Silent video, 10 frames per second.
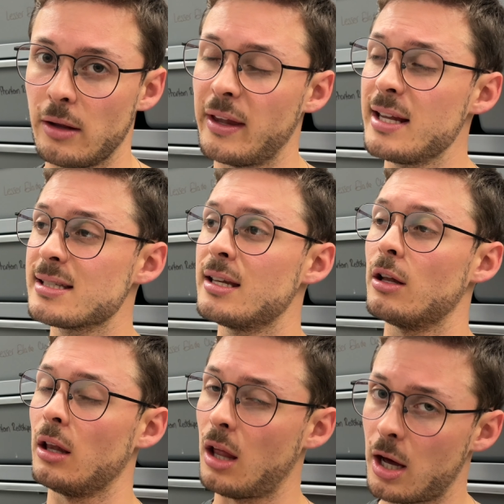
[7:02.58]
that isn't in a
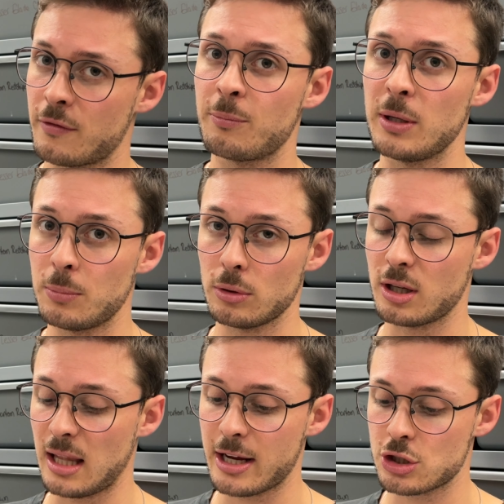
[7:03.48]
lot of people
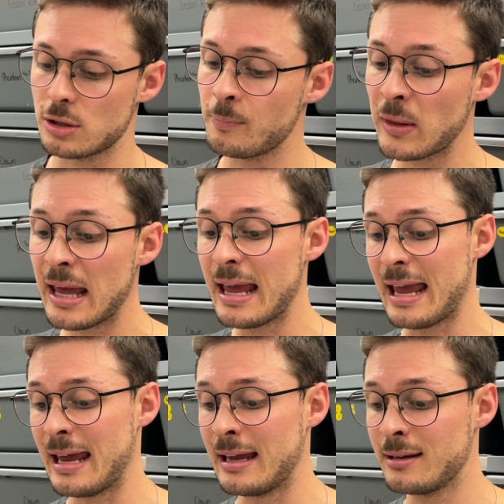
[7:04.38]
collection,
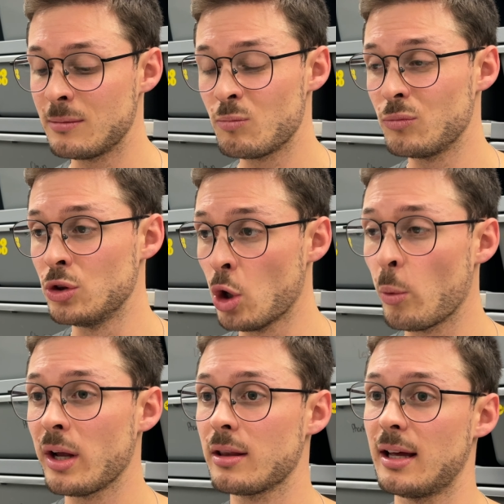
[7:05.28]
and
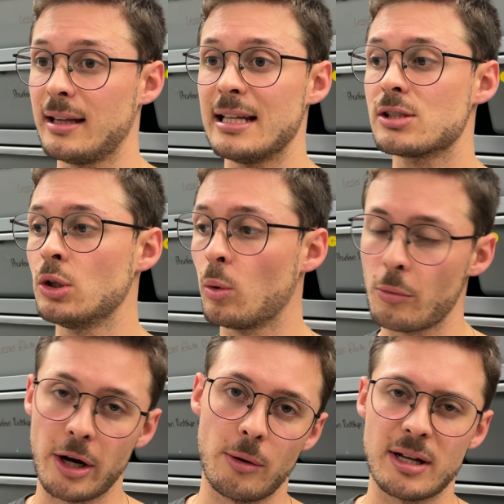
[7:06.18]
knowing that it's a
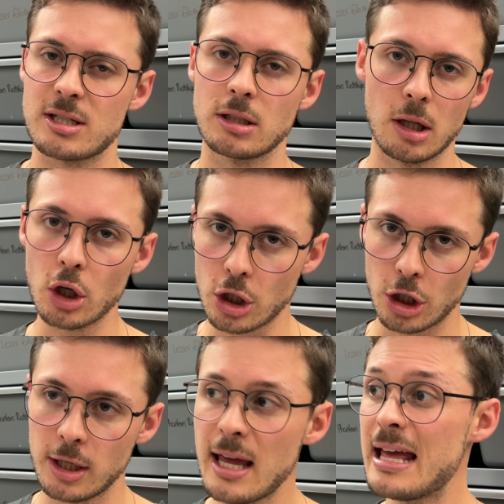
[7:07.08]
no-brainer, it's going to look
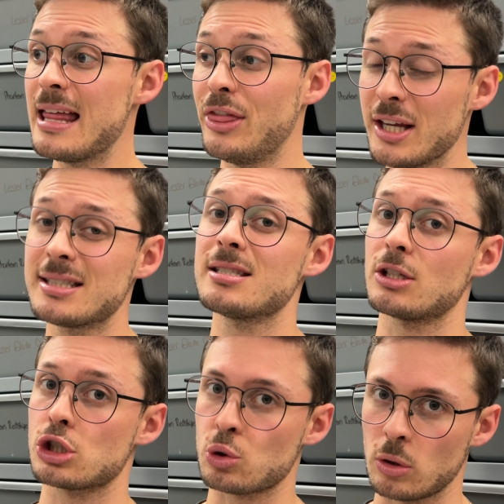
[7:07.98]
good. This is
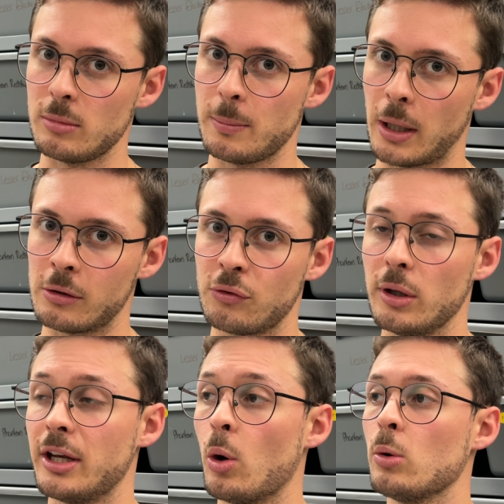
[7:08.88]
extremely powerful
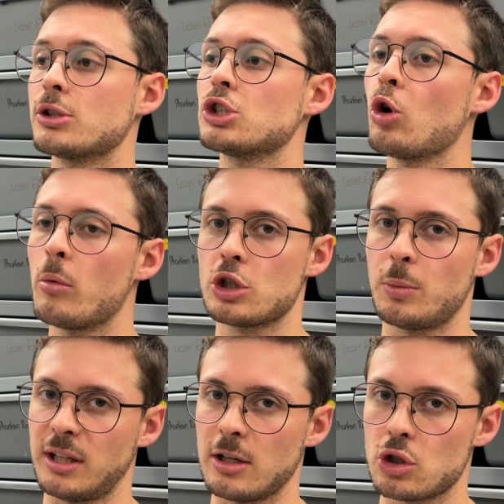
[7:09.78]
and it holds so much
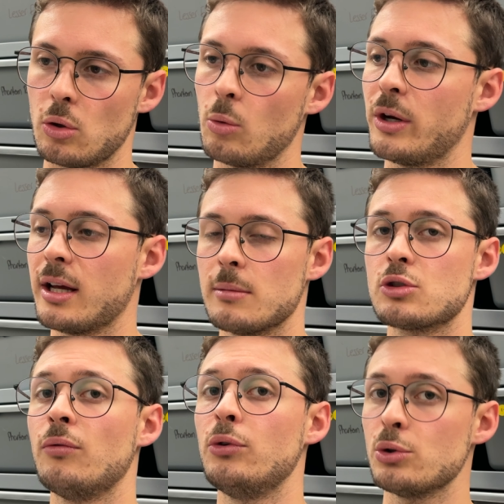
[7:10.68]
potential when it comes to
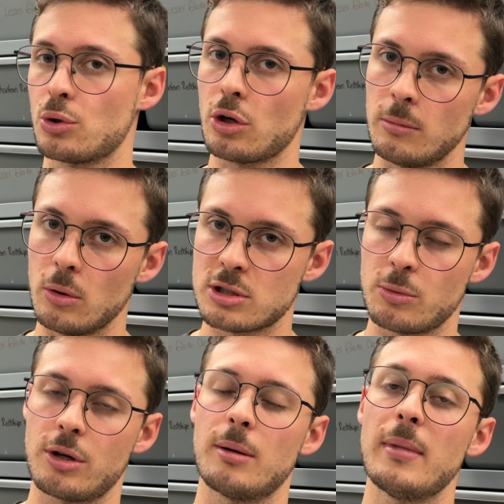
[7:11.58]
future combos that we're
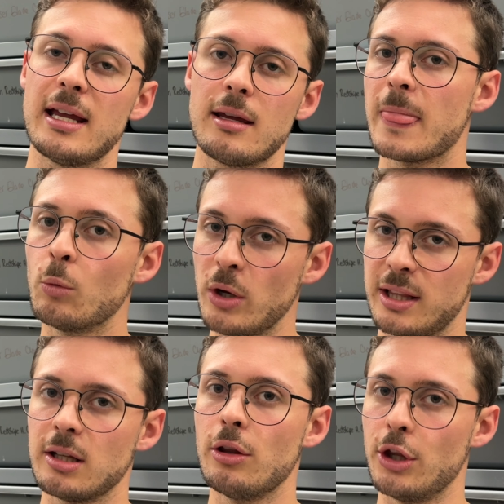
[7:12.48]
going to make with
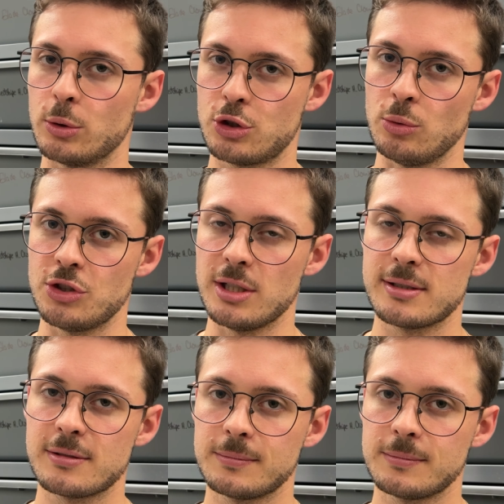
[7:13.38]
those two genes.